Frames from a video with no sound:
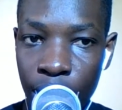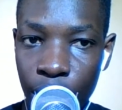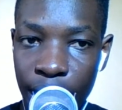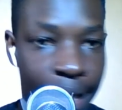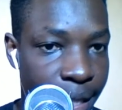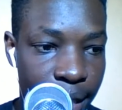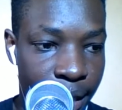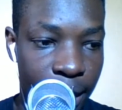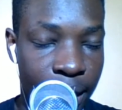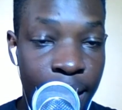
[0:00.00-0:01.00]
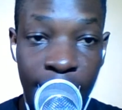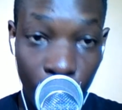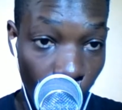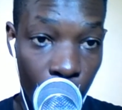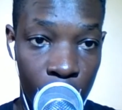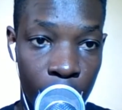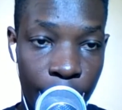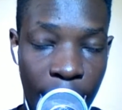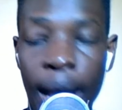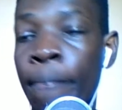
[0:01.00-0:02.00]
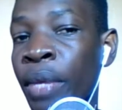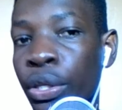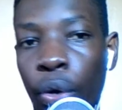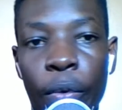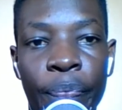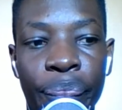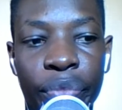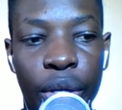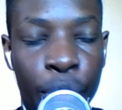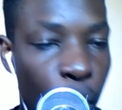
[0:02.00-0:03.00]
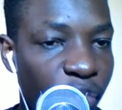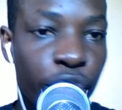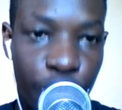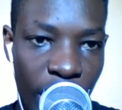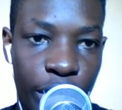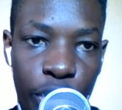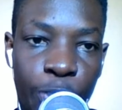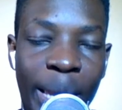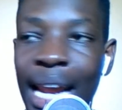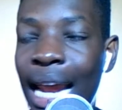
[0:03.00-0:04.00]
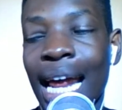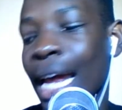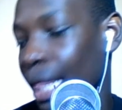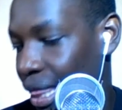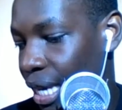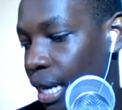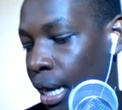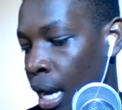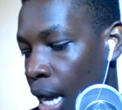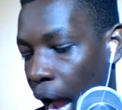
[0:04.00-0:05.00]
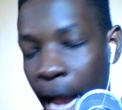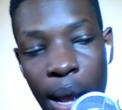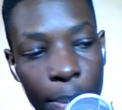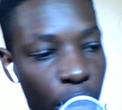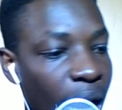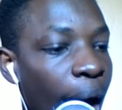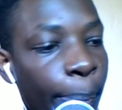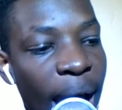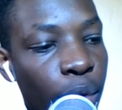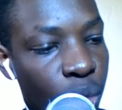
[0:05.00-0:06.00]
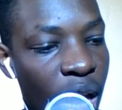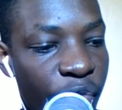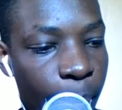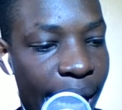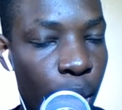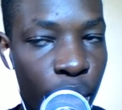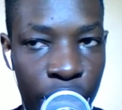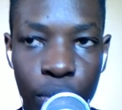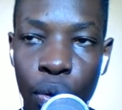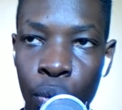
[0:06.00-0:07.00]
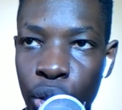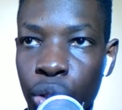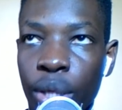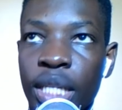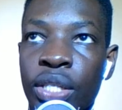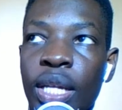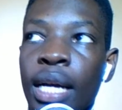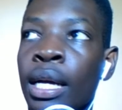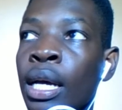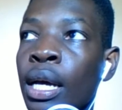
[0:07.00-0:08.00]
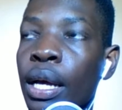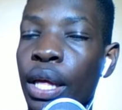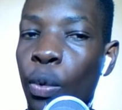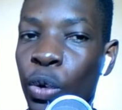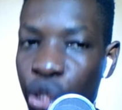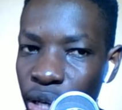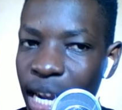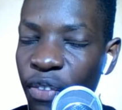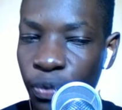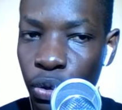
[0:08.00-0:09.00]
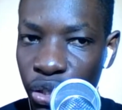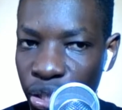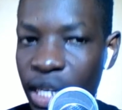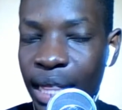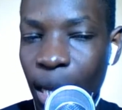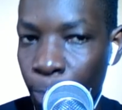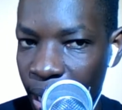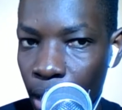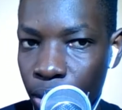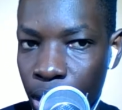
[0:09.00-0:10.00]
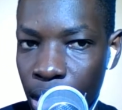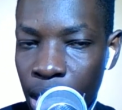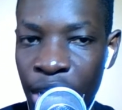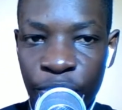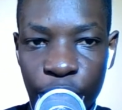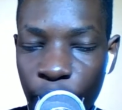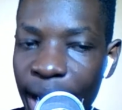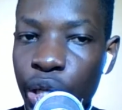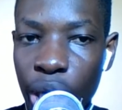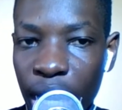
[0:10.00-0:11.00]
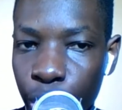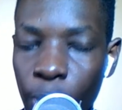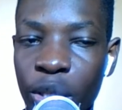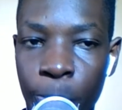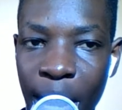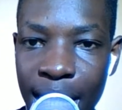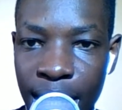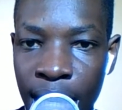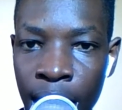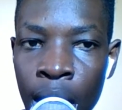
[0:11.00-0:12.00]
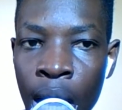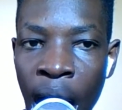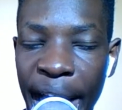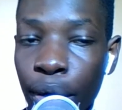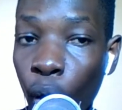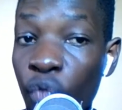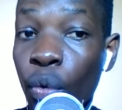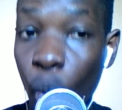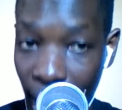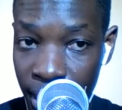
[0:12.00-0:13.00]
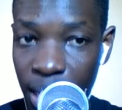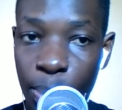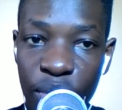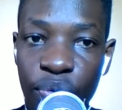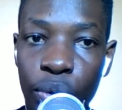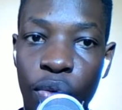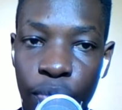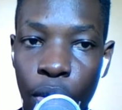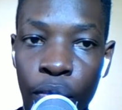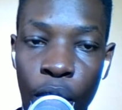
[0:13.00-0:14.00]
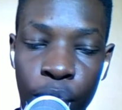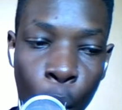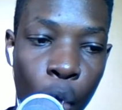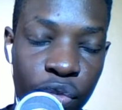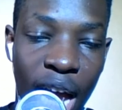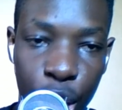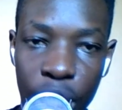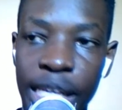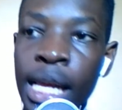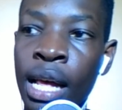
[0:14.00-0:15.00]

It's it's it's, it's a goal. Yeah. So you have to track those men. I I, I think I, I'm gonna applaud everybody who you know who saw this that we shouldn't have considered that penalty if Granit Xhaka and Thomas Partey had overworked the midfield of, of, of Wolves. Actually,